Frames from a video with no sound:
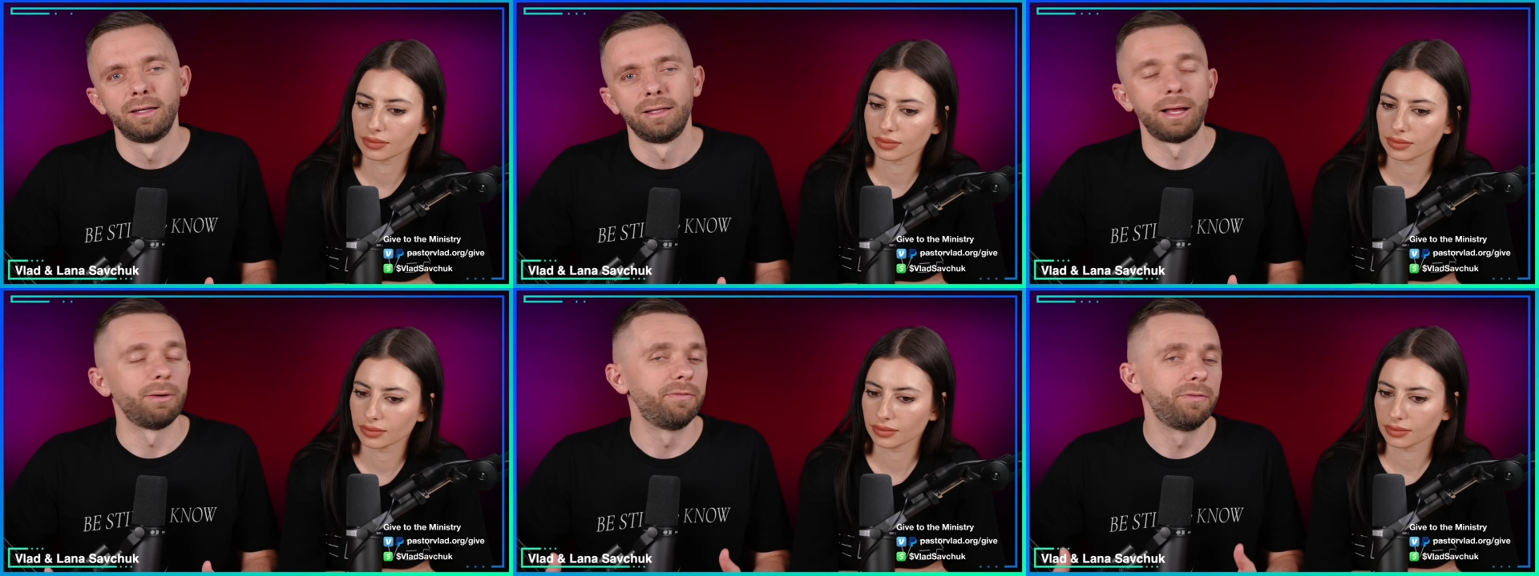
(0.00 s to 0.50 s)

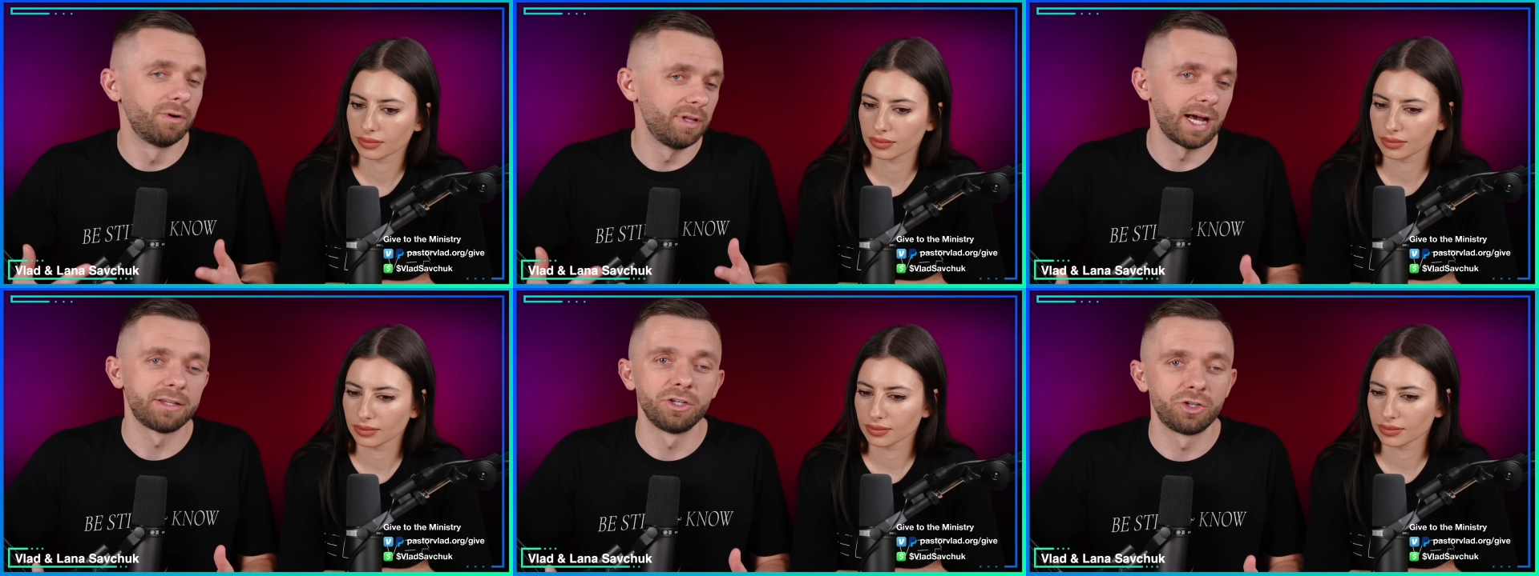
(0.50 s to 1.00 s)
Speaker 1: now if you're in
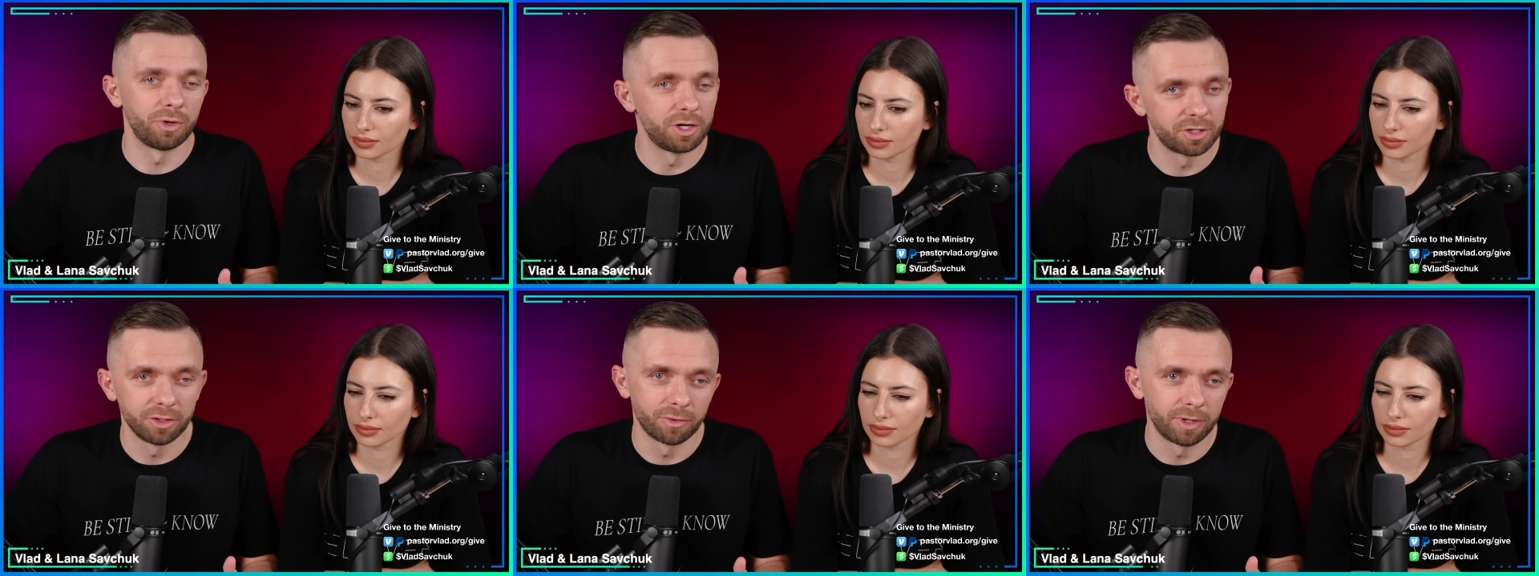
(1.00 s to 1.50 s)
that
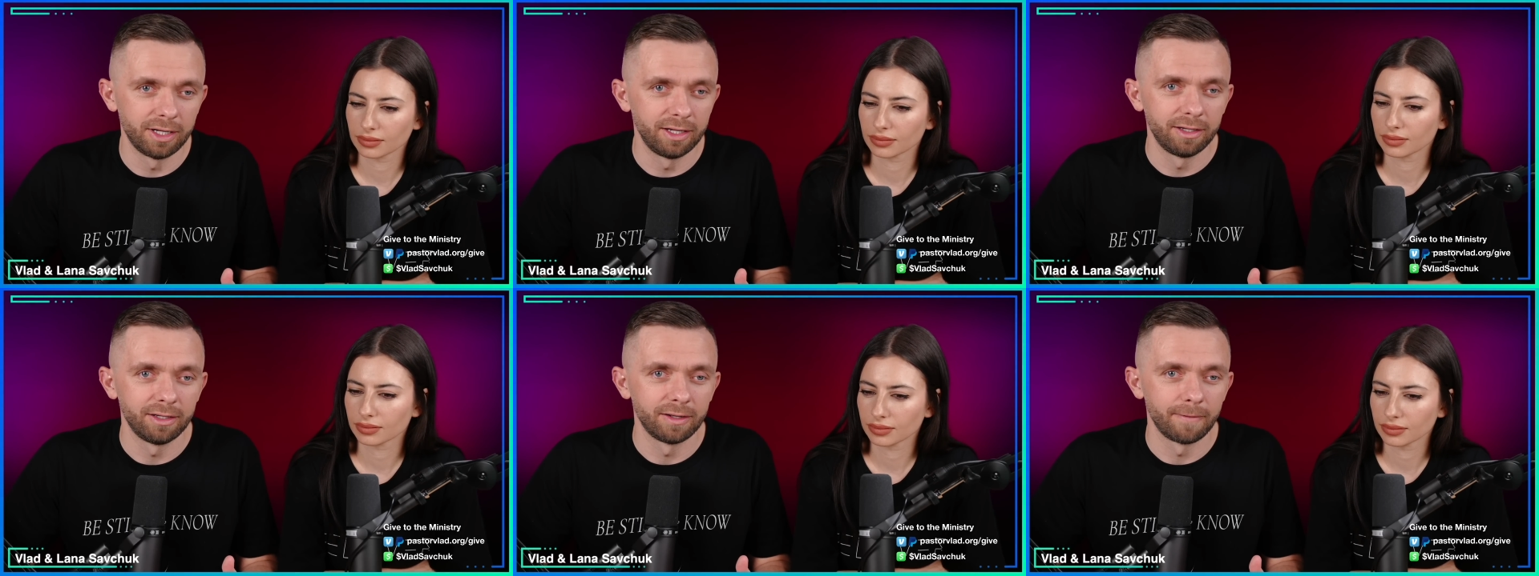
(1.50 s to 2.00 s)
situation
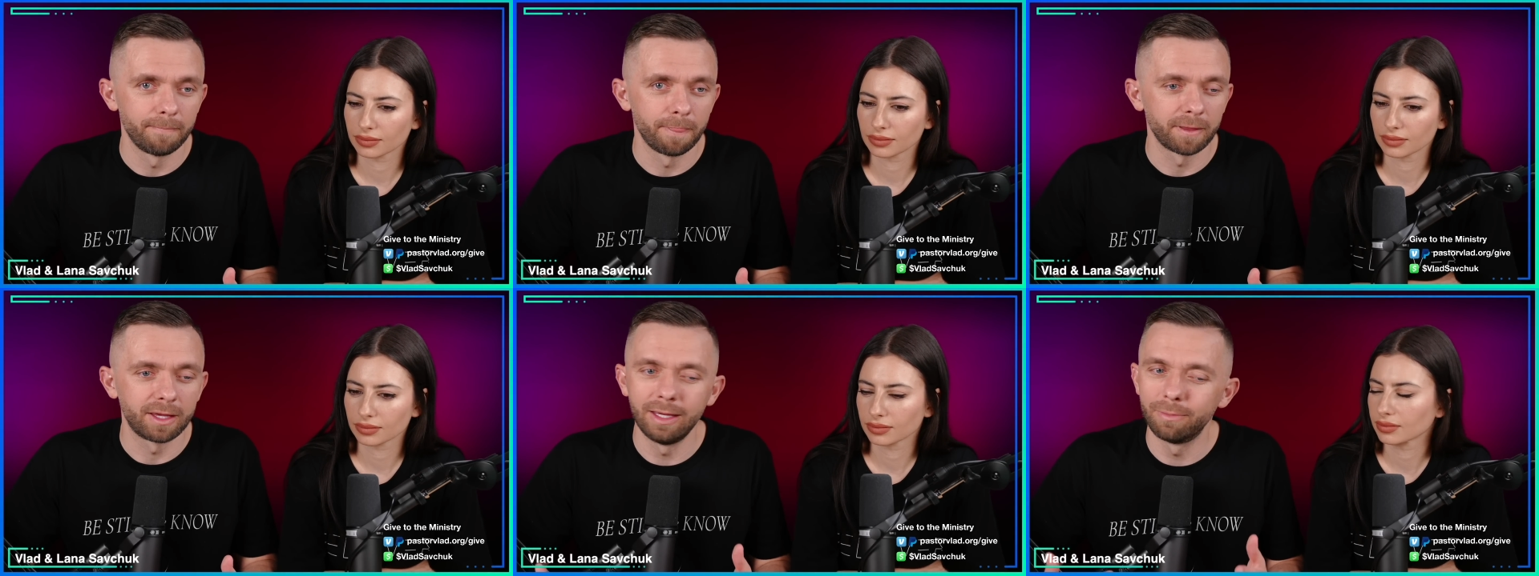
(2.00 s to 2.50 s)
already,
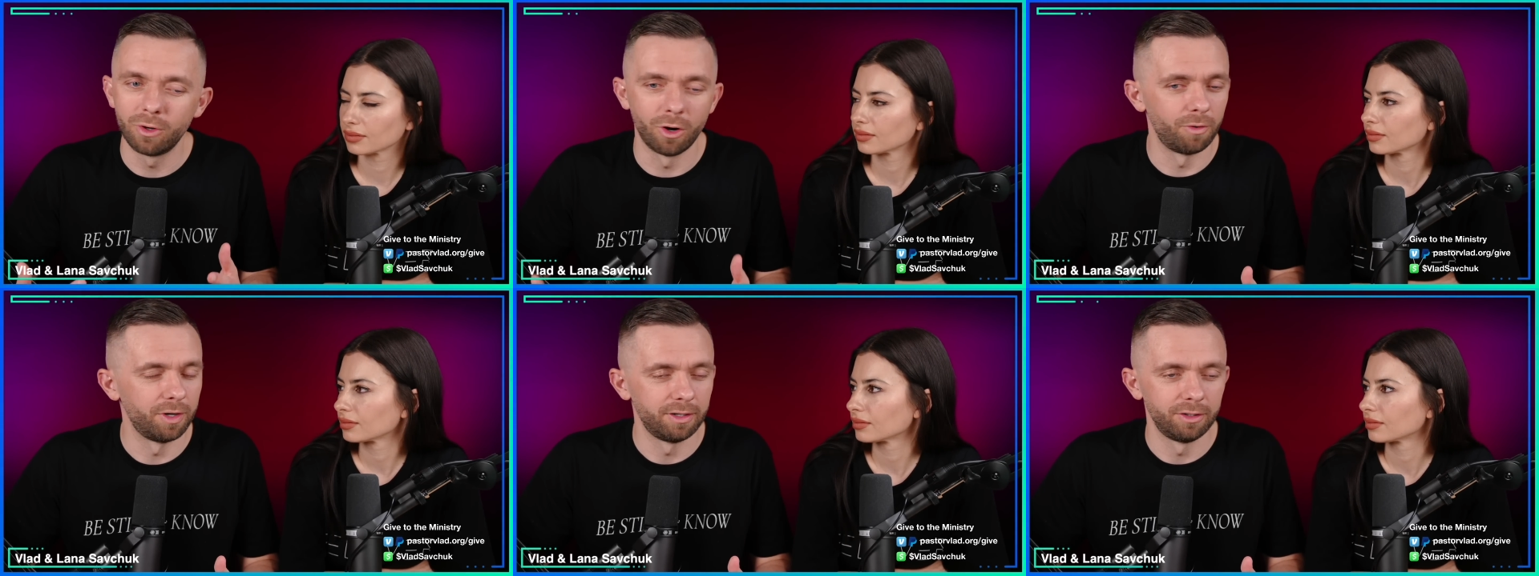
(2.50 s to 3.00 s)
keep
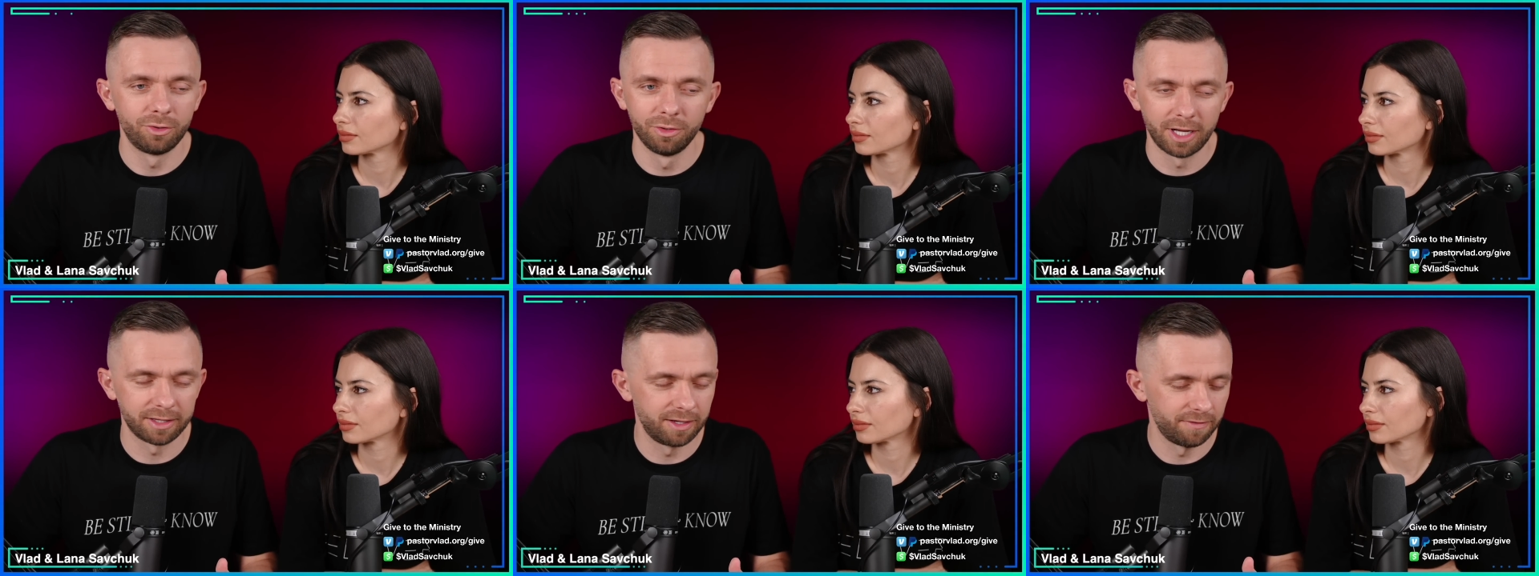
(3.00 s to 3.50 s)
going. Do
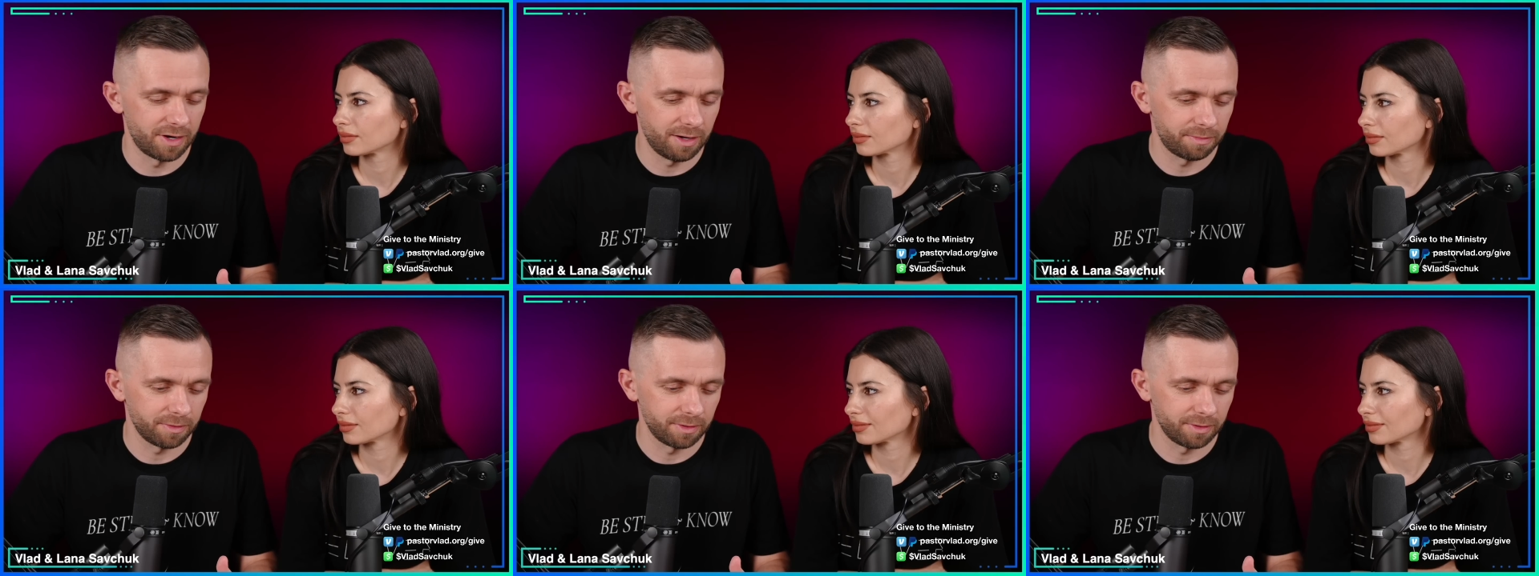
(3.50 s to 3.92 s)
not give up.